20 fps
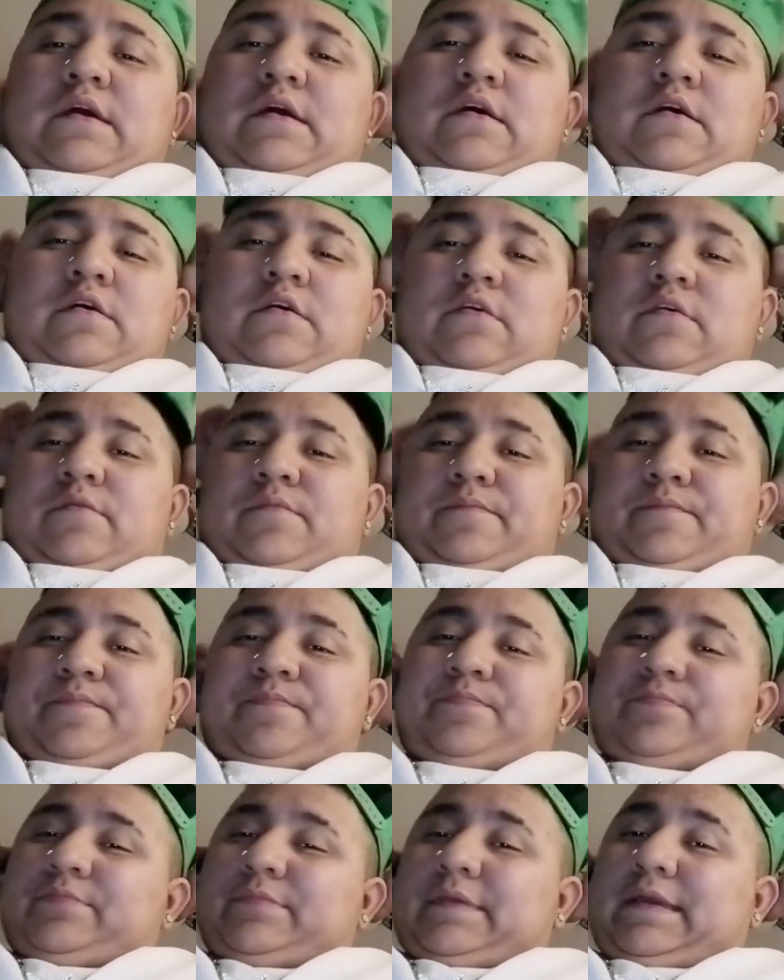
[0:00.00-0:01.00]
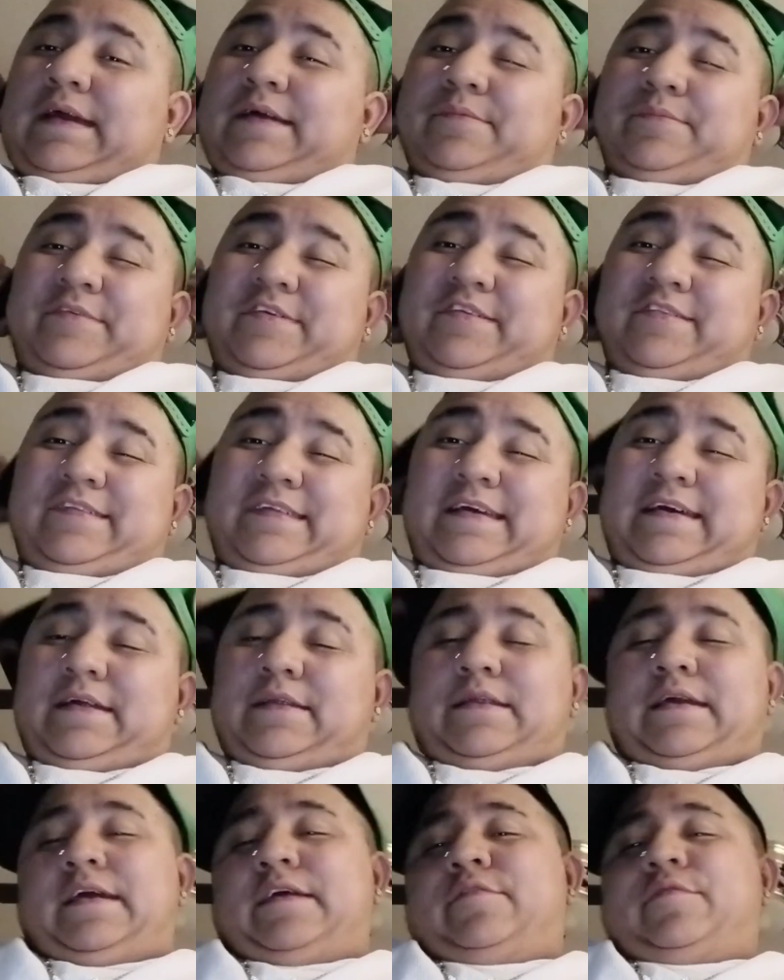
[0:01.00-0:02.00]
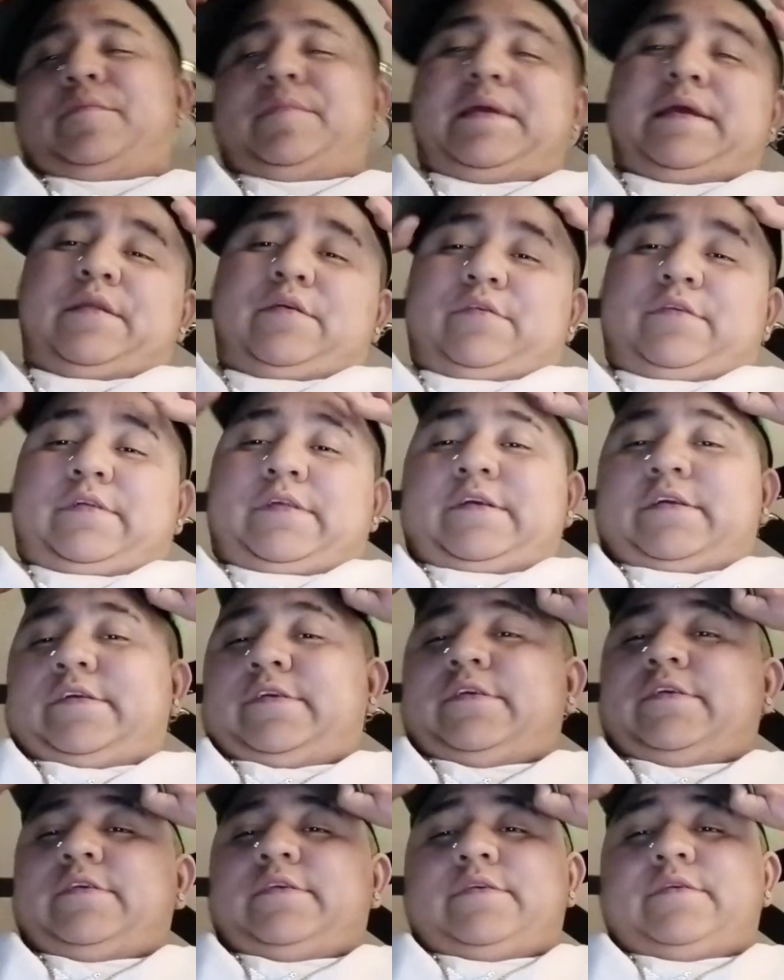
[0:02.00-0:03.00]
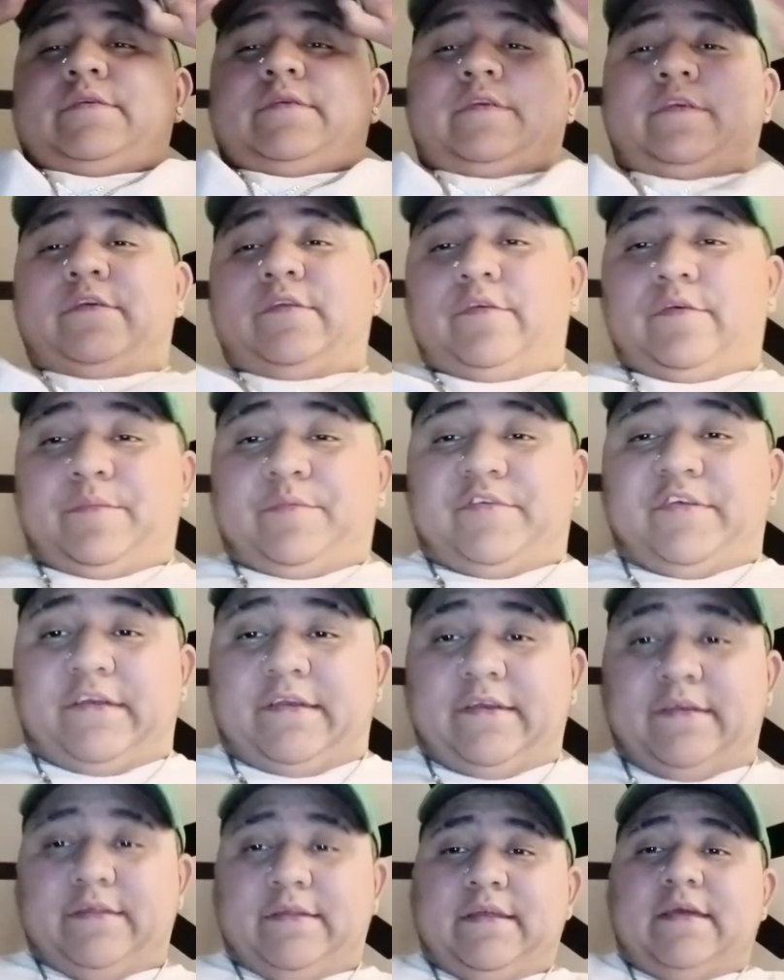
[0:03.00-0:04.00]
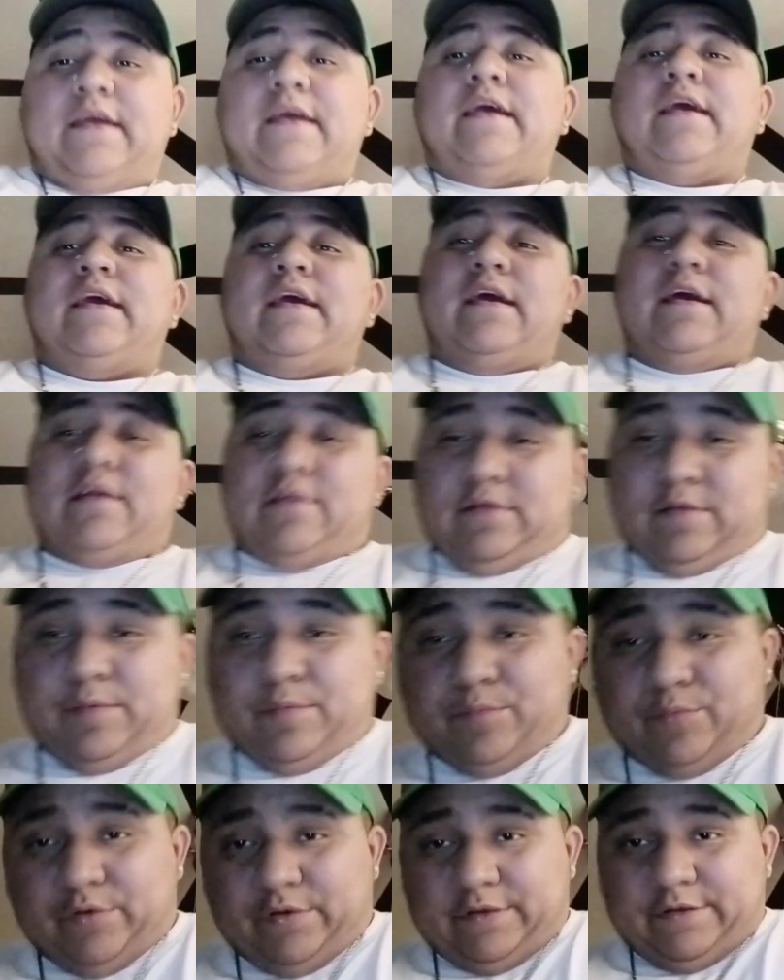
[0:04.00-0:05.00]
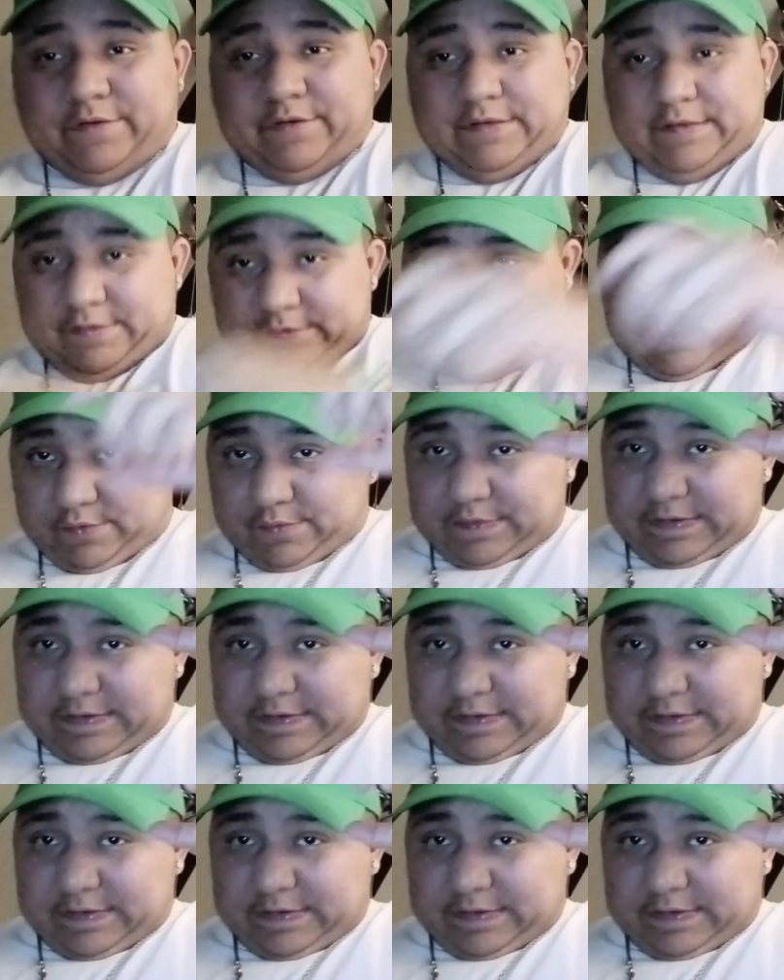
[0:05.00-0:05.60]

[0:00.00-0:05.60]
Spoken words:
I haven't been all there. You know what I'm saying? I'm wearing green though.